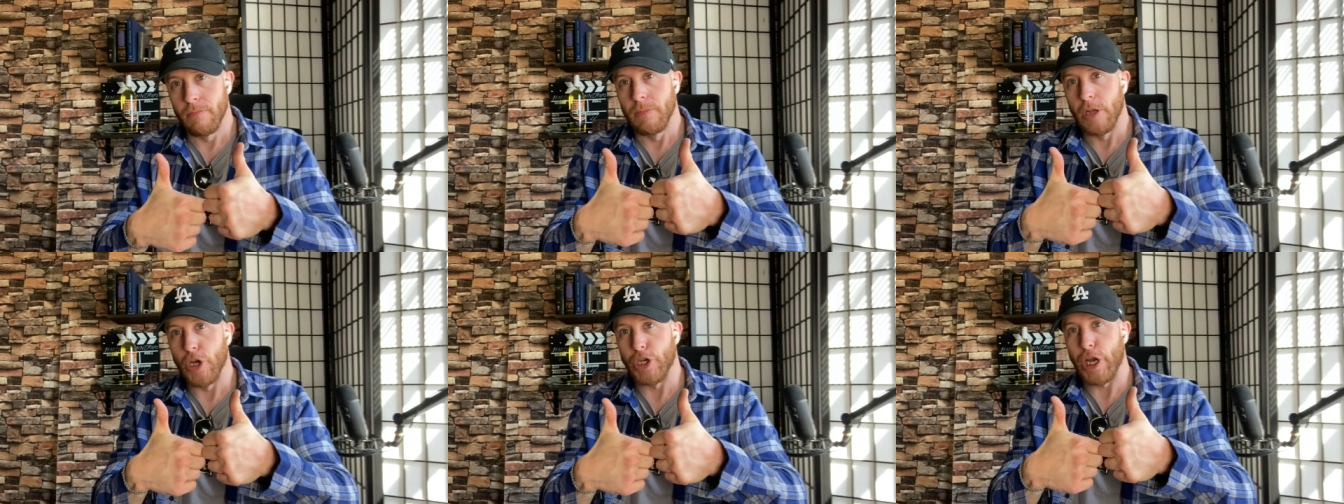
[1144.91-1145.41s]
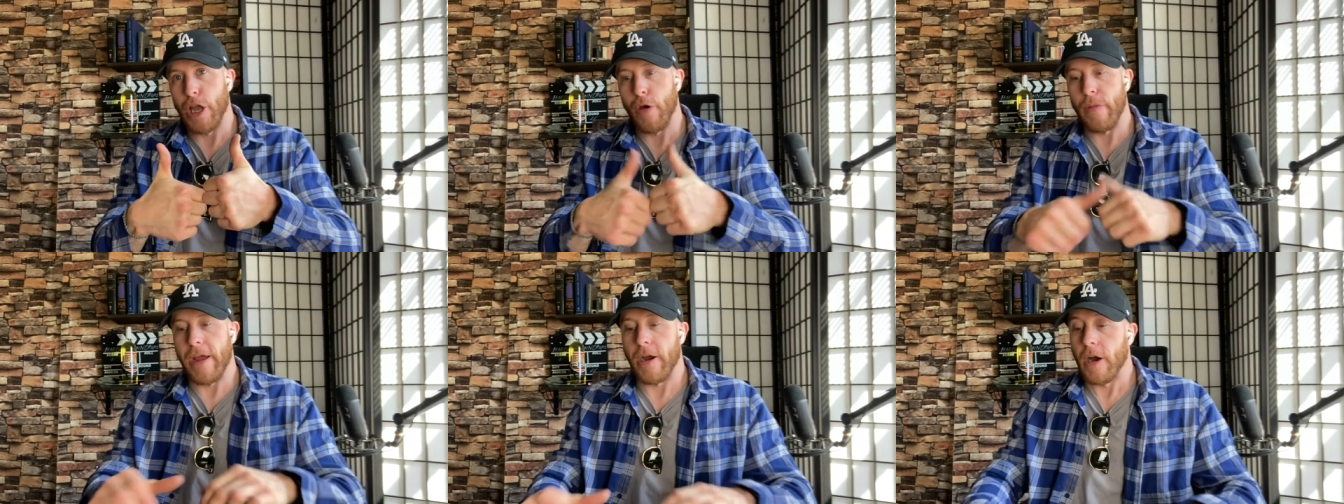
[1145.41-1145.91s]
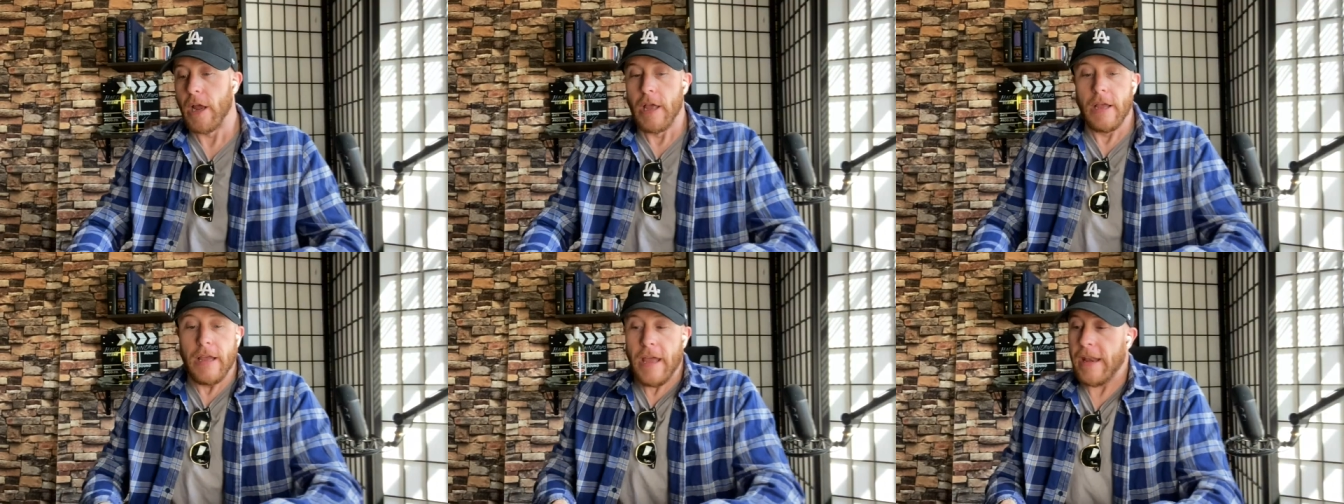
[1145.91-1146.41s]
Good to go there.
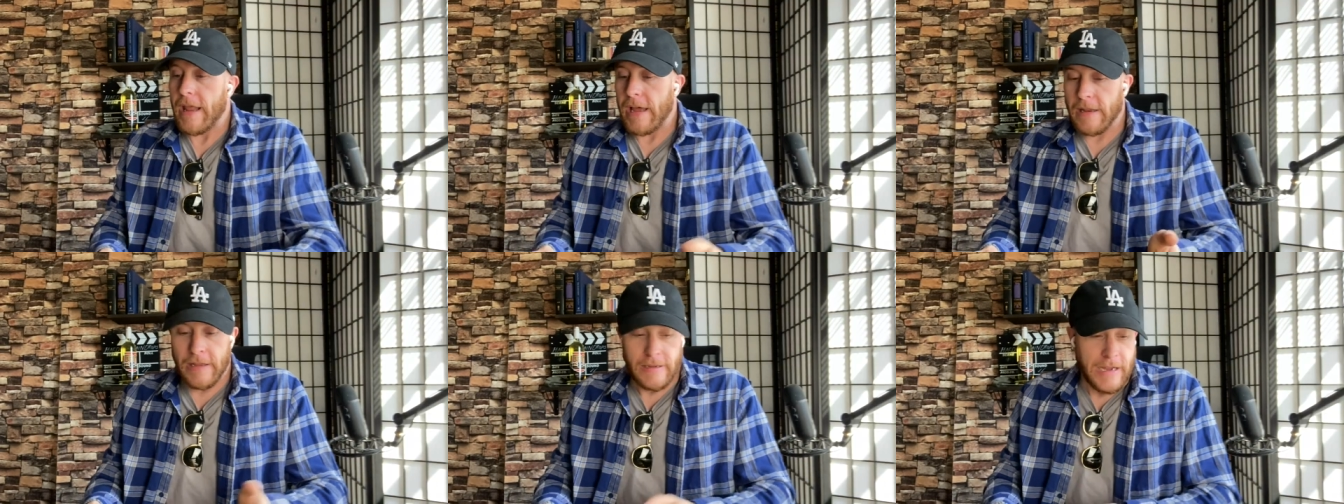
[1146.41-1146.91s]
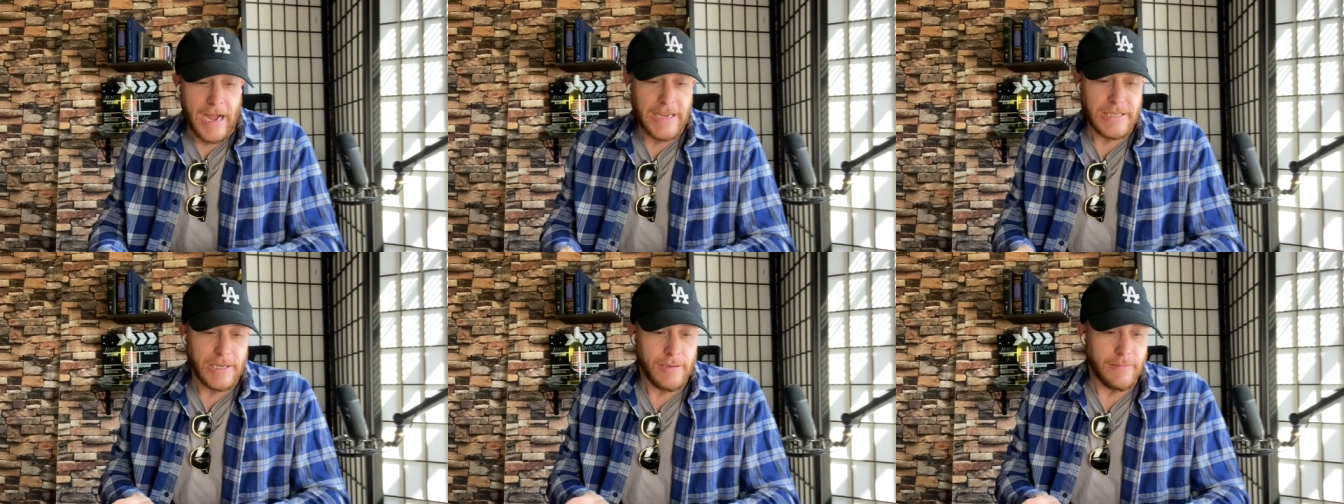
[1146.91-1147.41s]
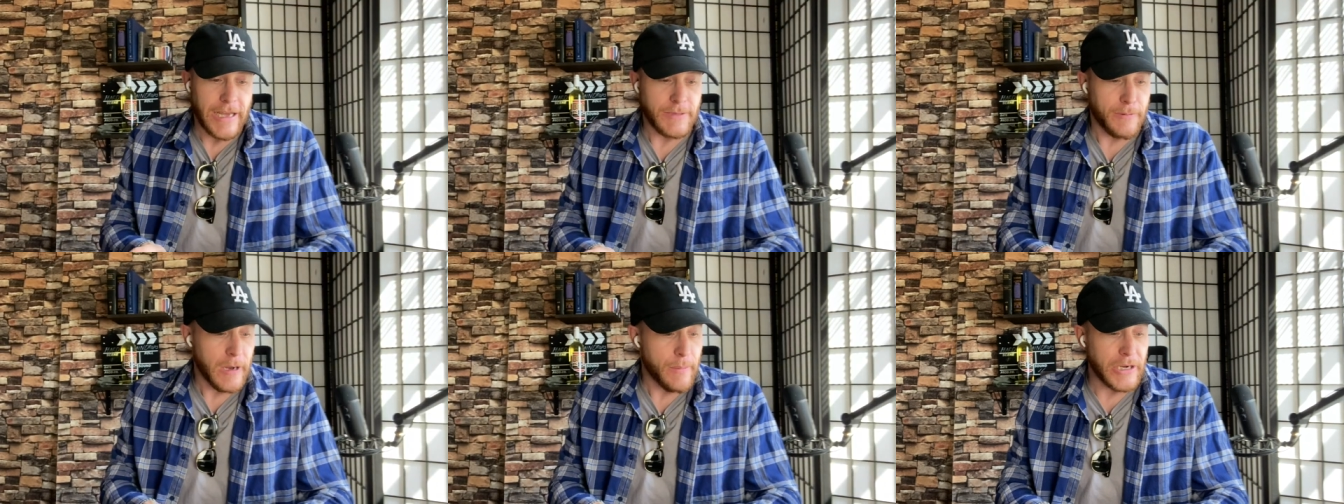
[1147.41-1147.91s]
And that, uh, guys, that's
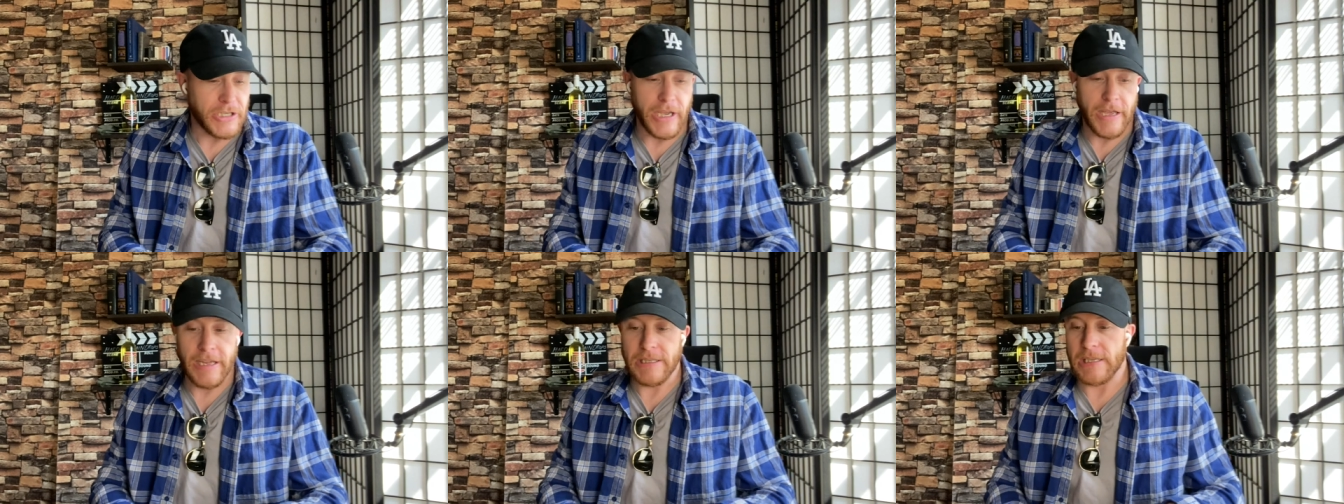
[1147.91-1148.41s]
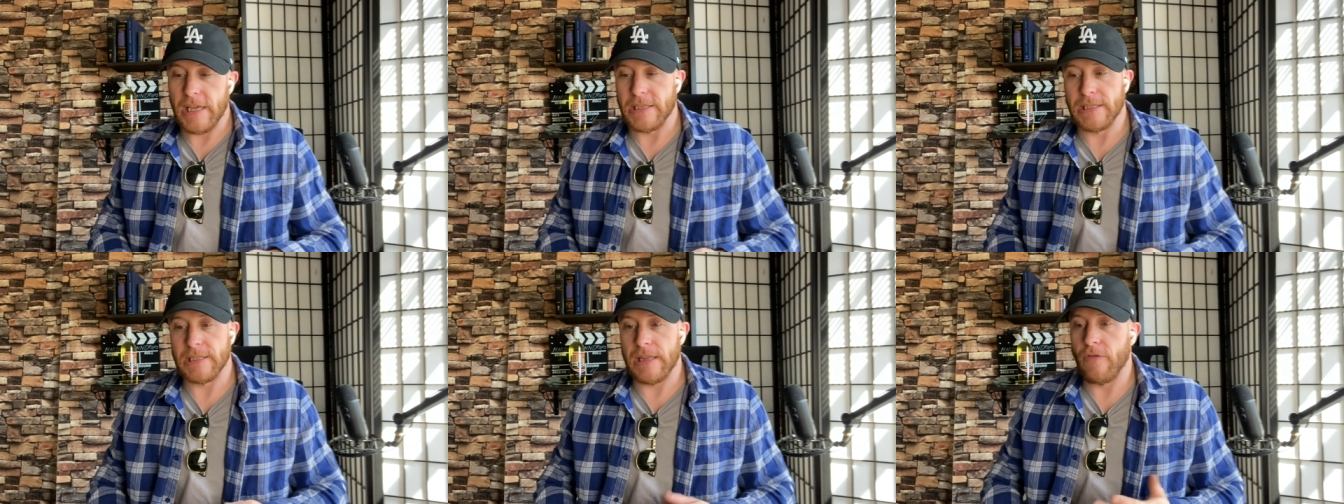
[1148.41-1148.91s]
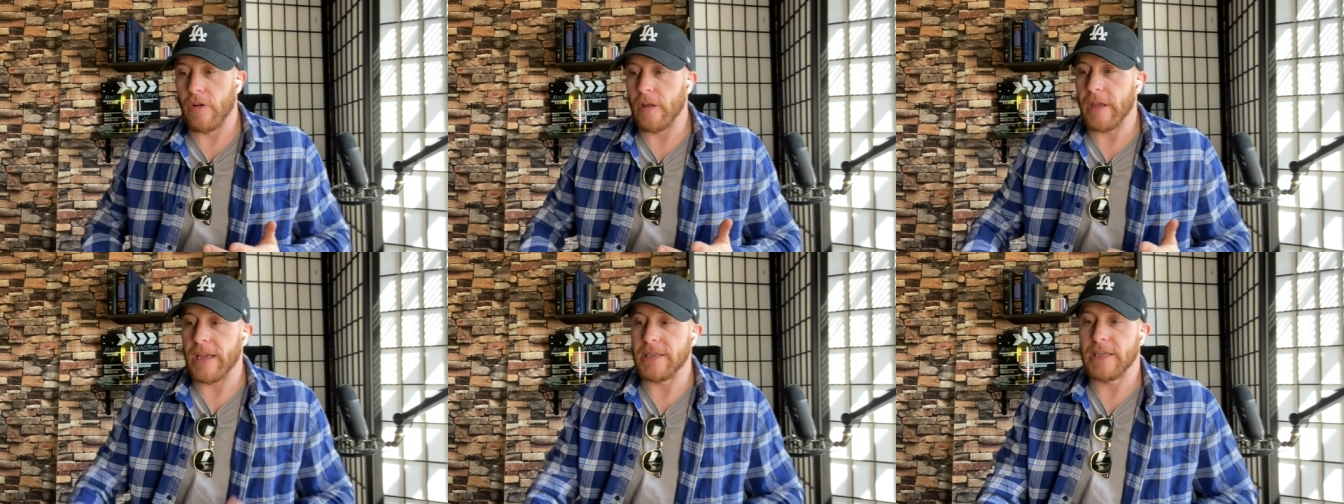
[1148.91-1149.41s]
pretty much it. It's, it's
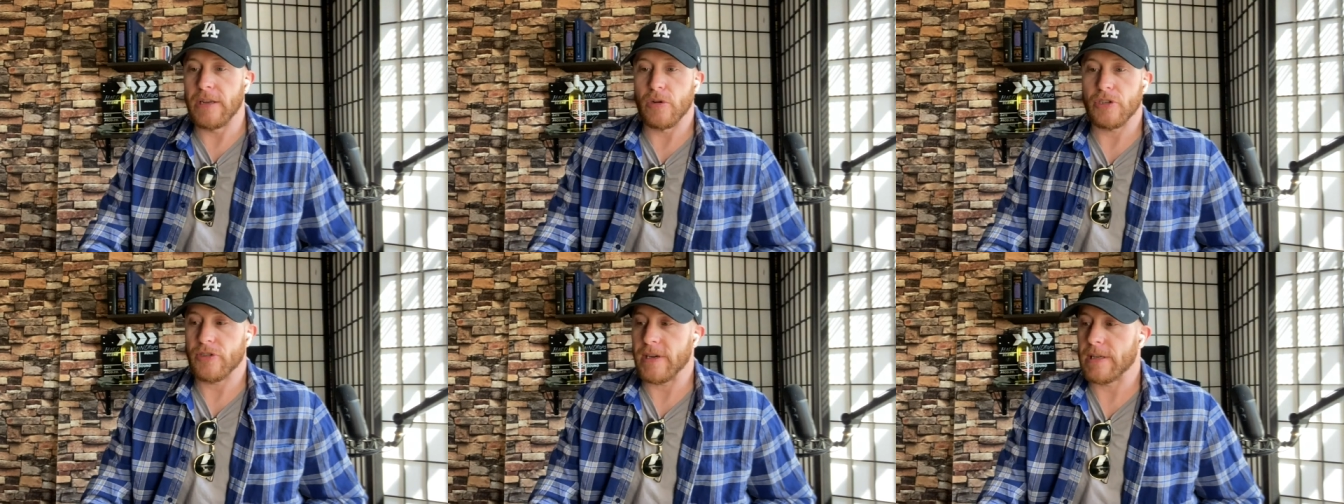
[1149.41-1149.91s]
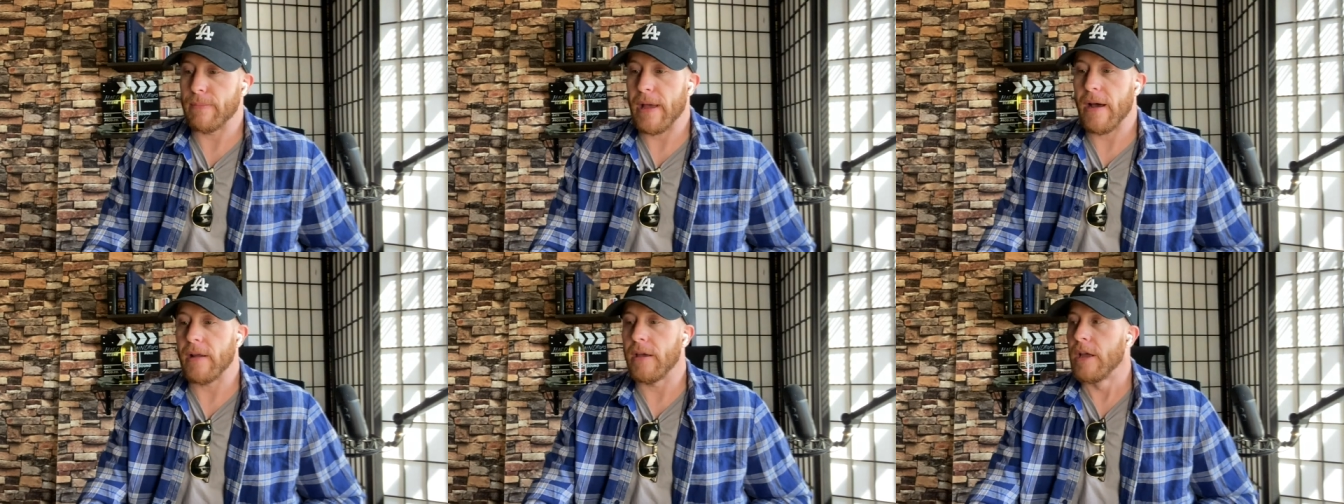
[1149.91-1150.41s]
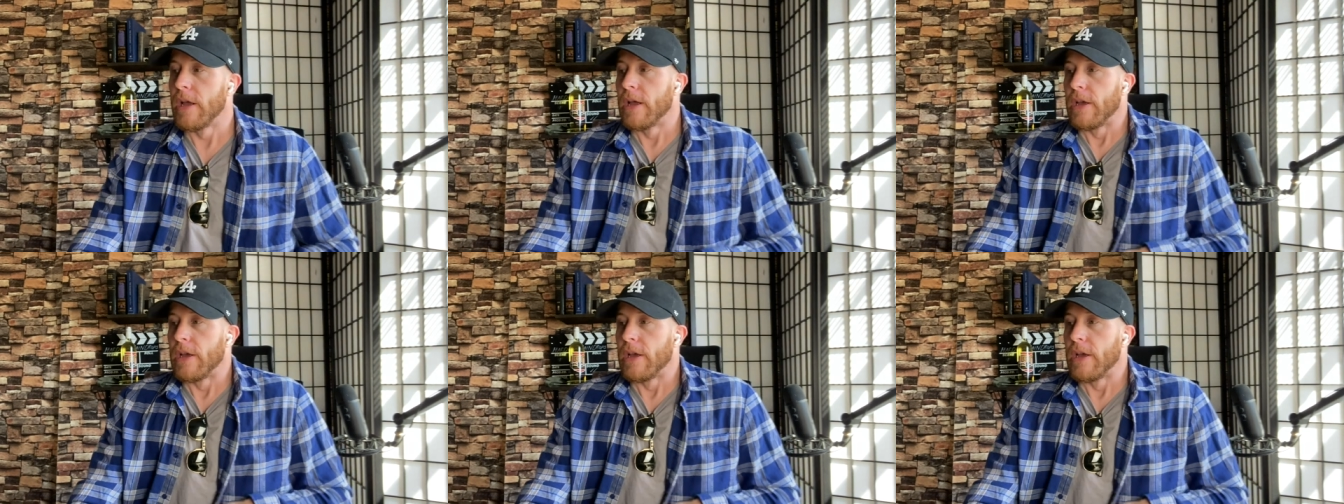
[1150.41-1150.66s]
really easy, don't stress about it.